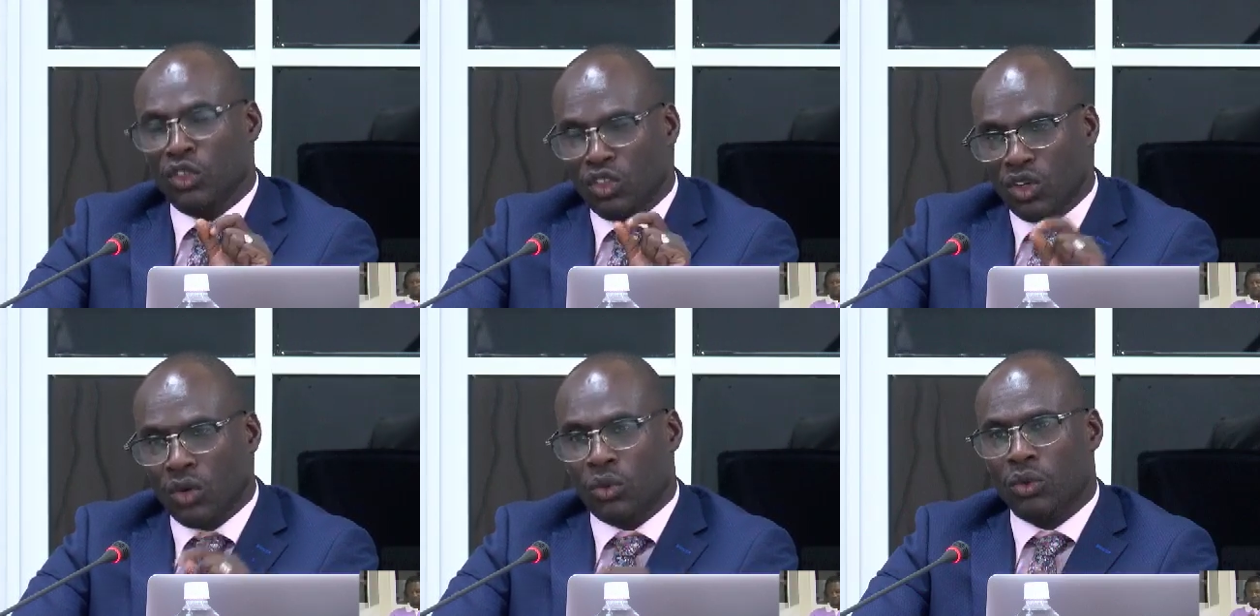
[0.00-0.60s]
Do you
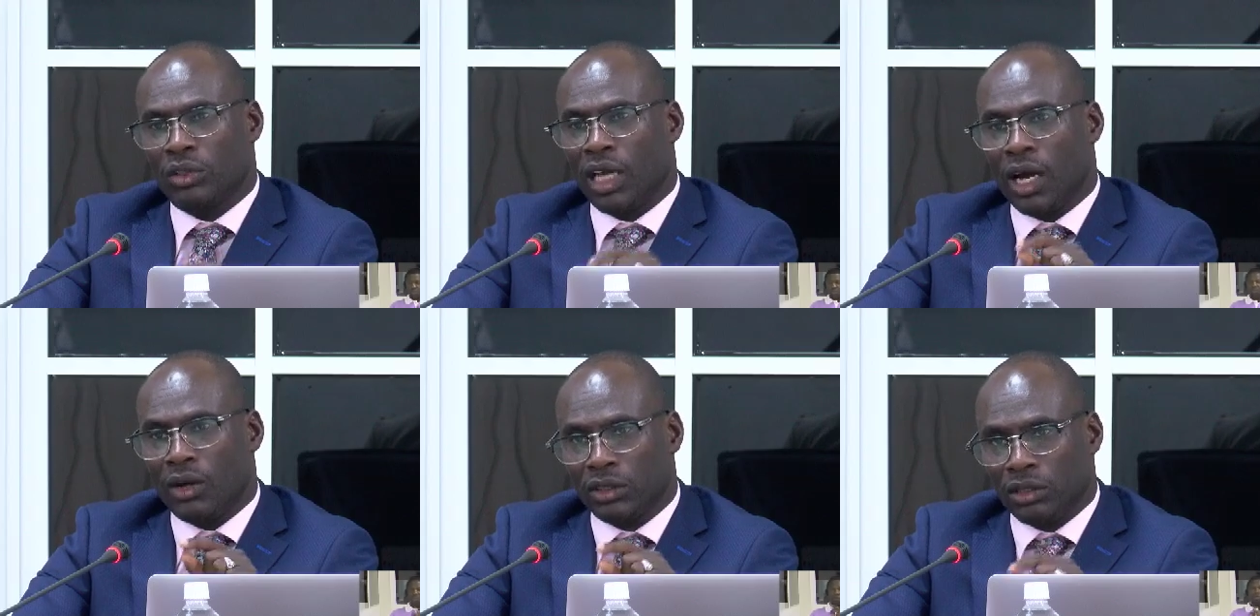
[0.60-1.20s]
know whose
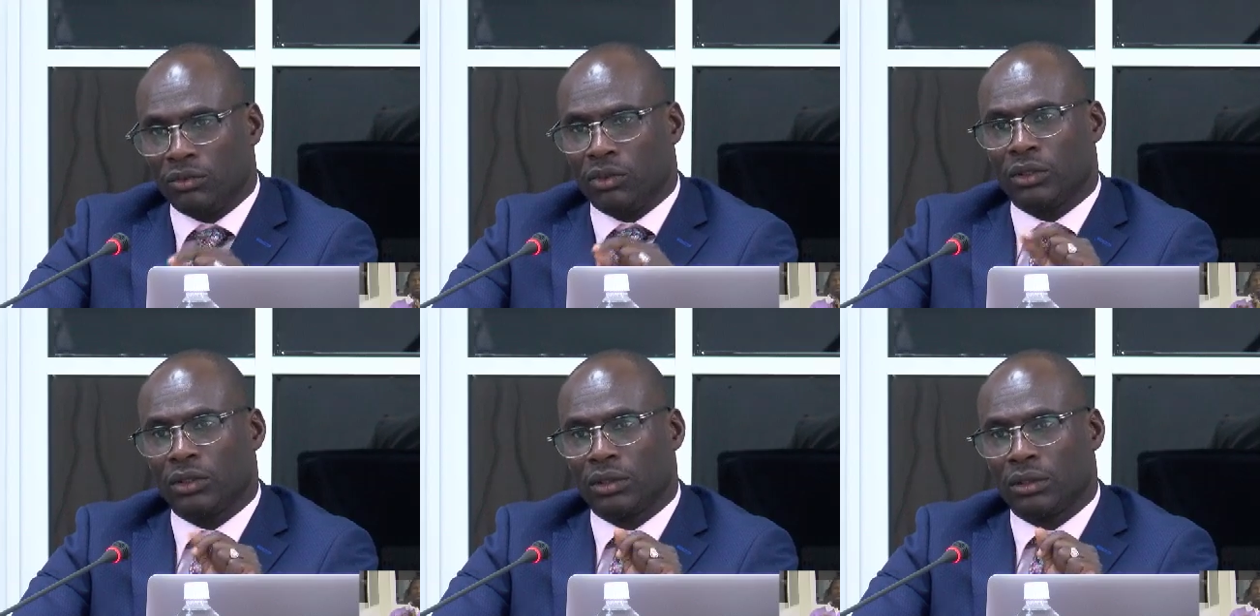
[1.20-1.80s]
house it
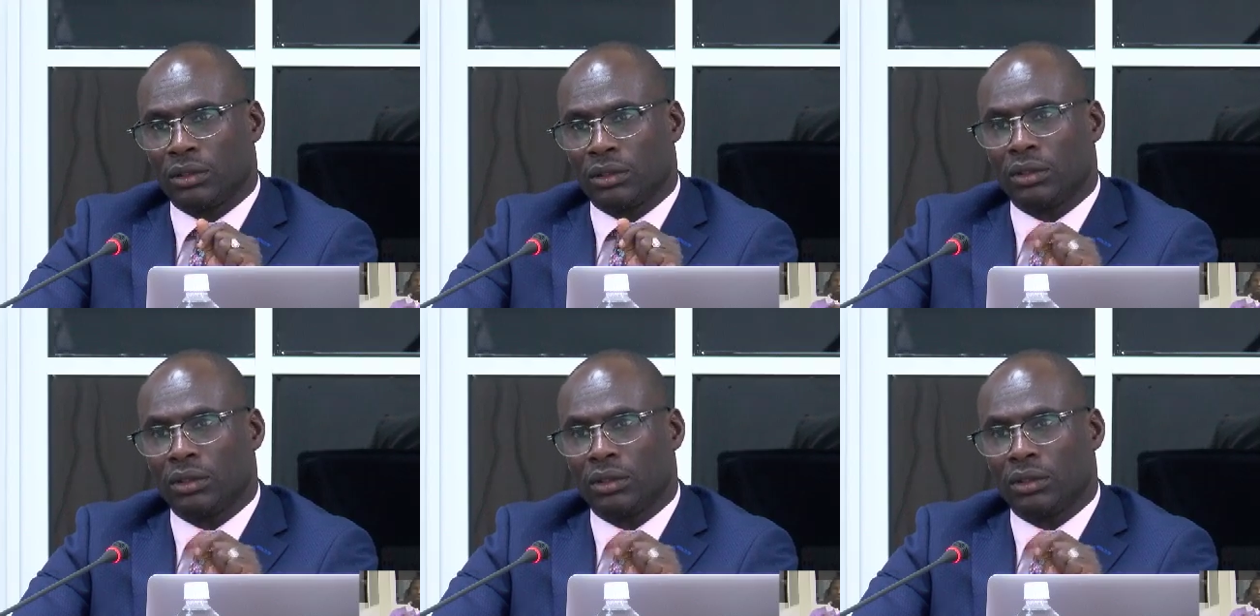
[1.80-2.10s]
was?